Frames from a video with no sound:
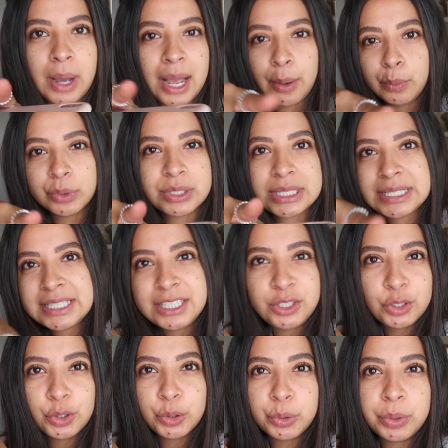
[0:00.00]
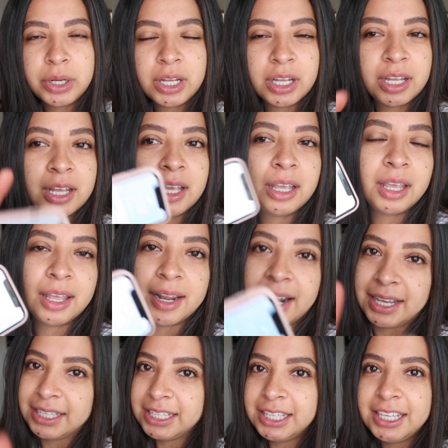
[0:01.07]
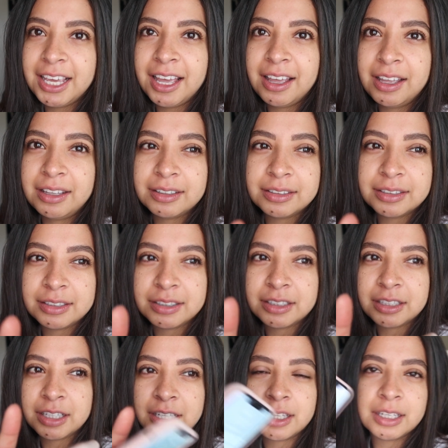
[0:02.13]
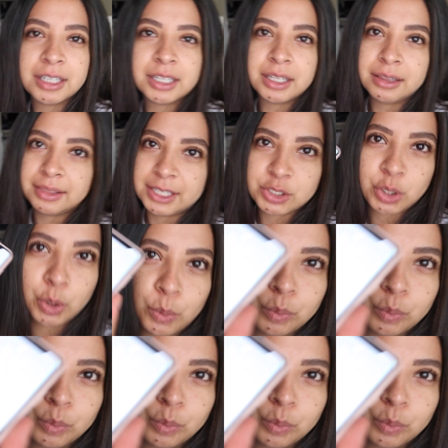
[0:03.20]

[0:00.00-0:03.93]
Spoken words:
I will see you in IKEA. Let's go.